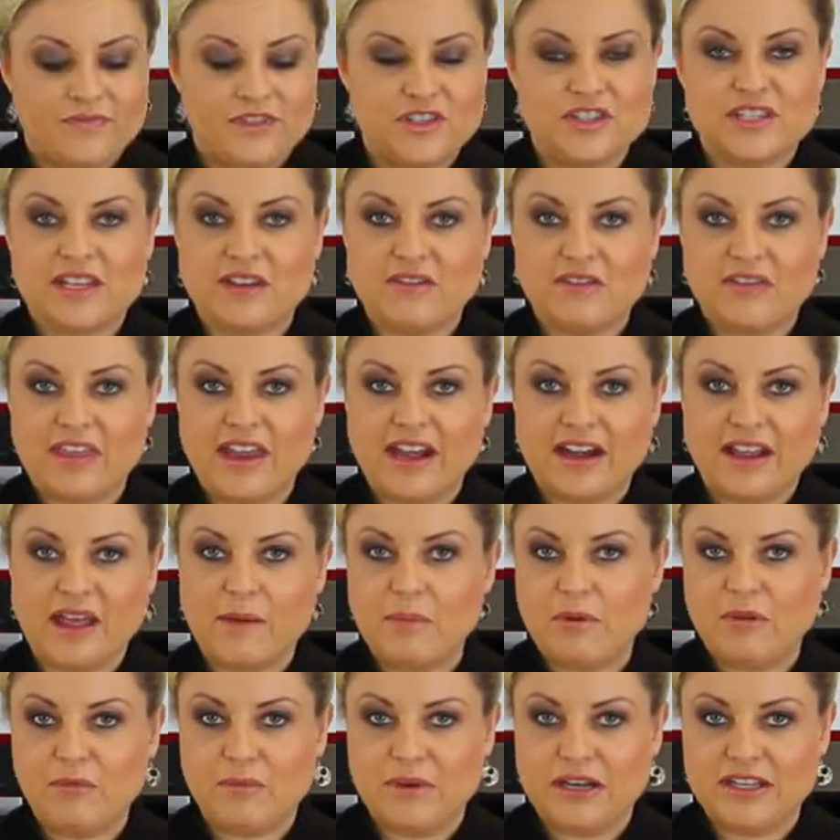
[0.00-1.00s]
Just give it that a
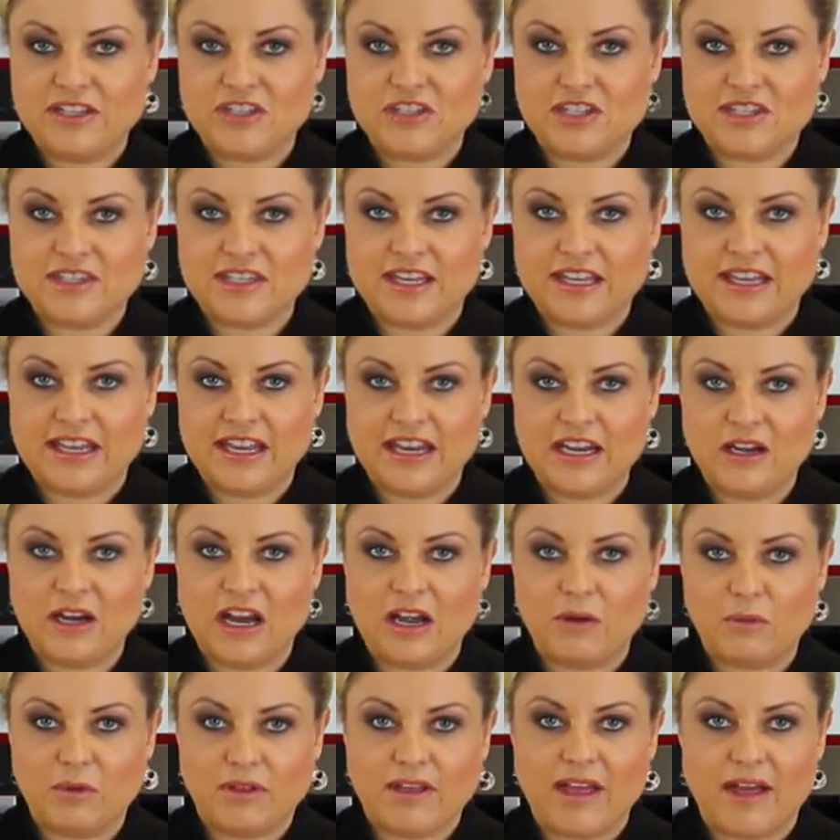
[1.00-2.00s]
couple of minutes to sink in,
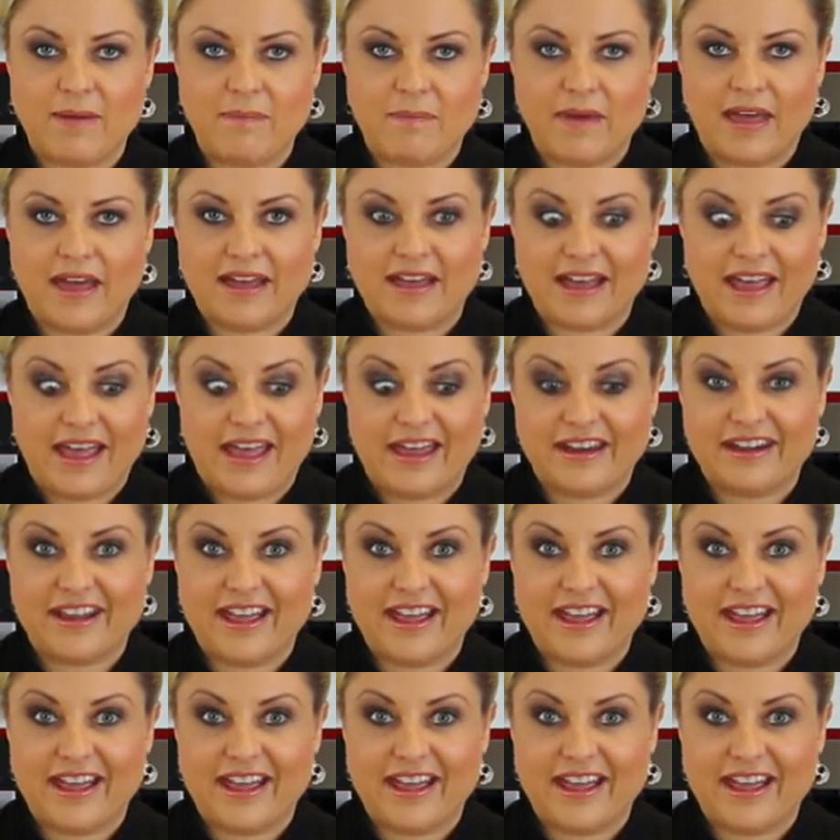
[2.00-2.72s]
and we'll come back and